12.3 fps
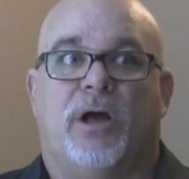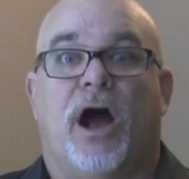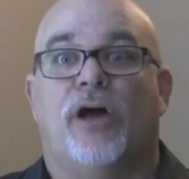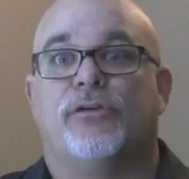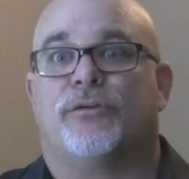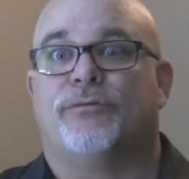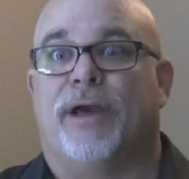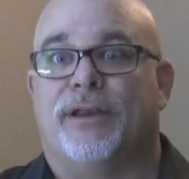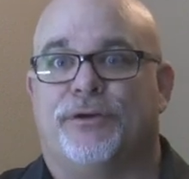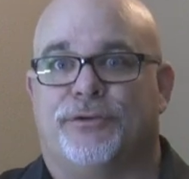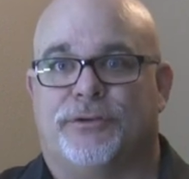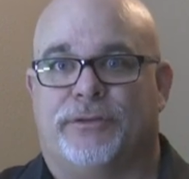other
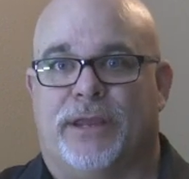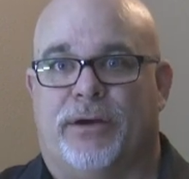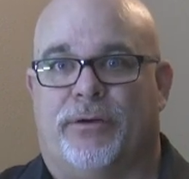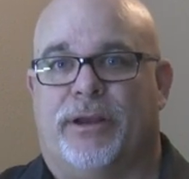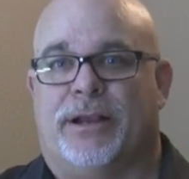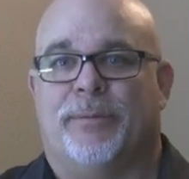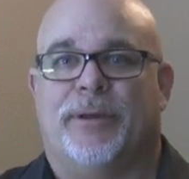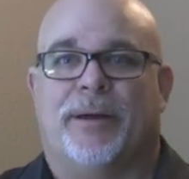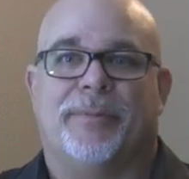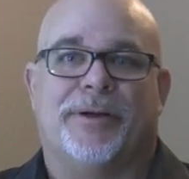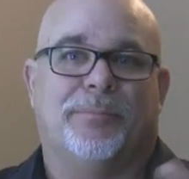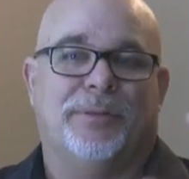vendors in the area coming
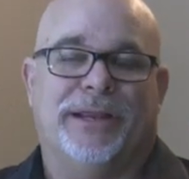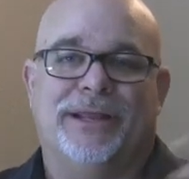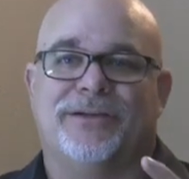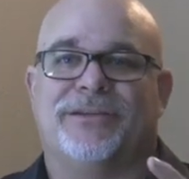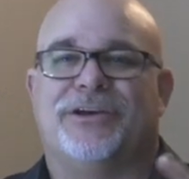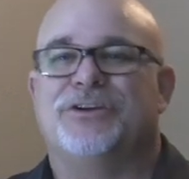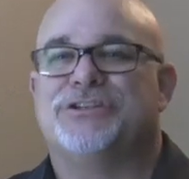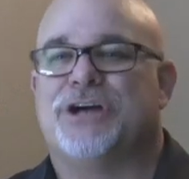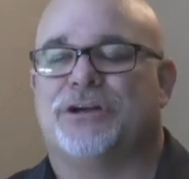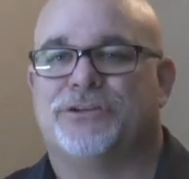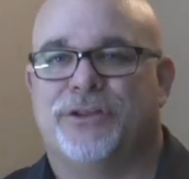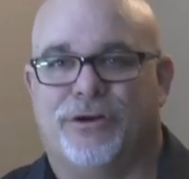up and complaining because they couldn't
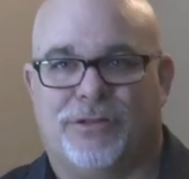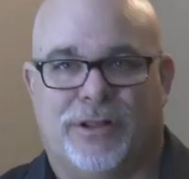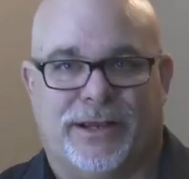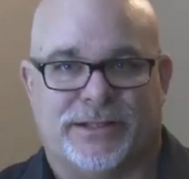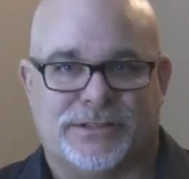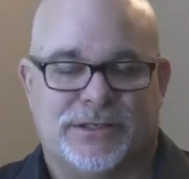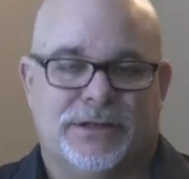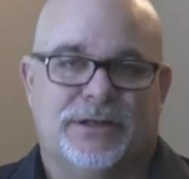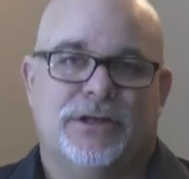talk to their clients.